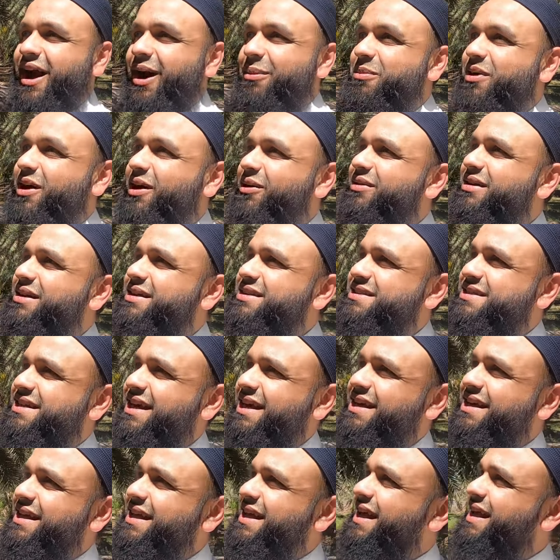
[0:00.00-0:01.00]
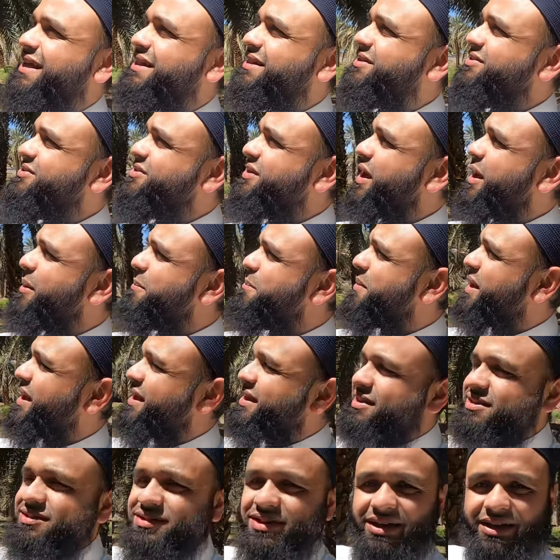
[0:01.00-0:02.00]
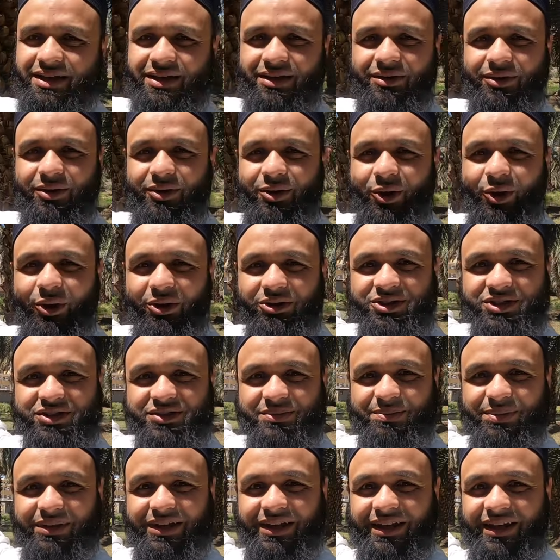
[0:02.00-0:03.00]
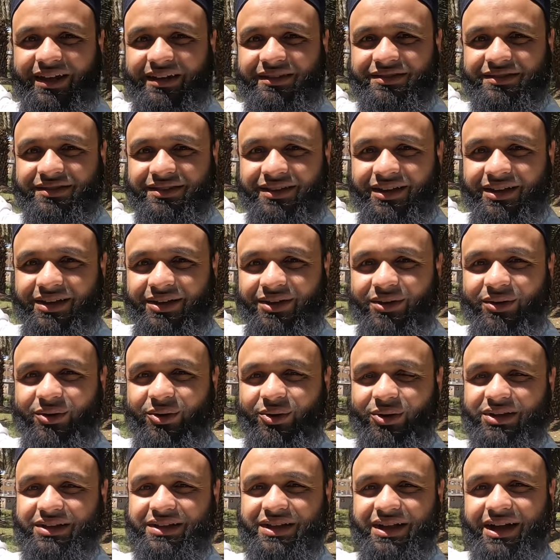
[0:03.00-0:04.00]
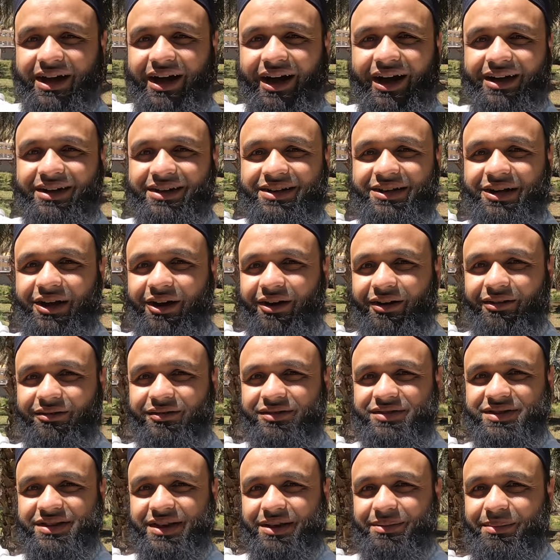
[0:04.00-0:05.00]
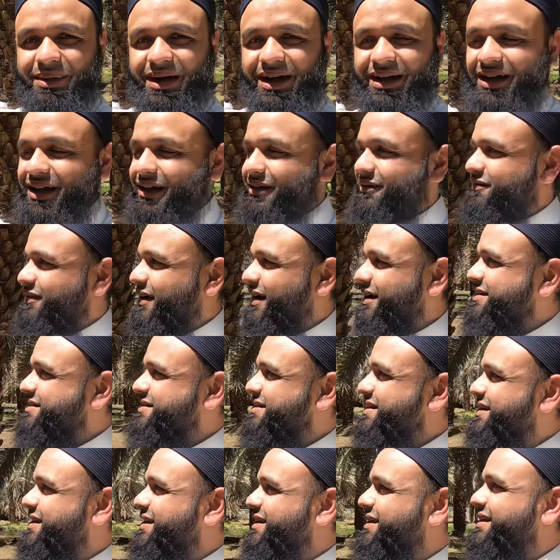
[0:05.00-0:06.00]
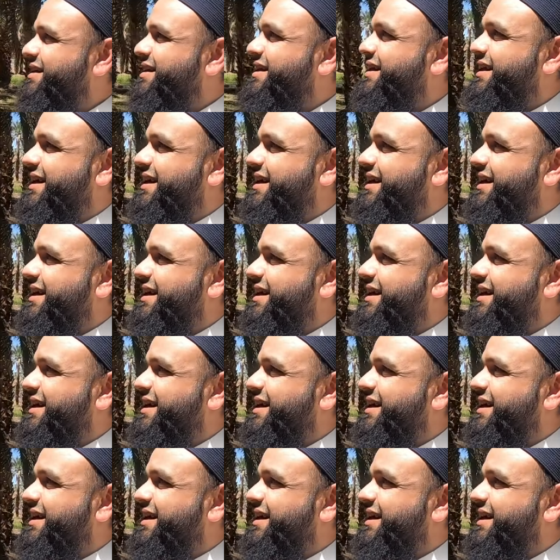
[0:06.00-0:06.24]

I'm currently standing in this amazing, gorgeous place called the Garden of Salman Al Farsi.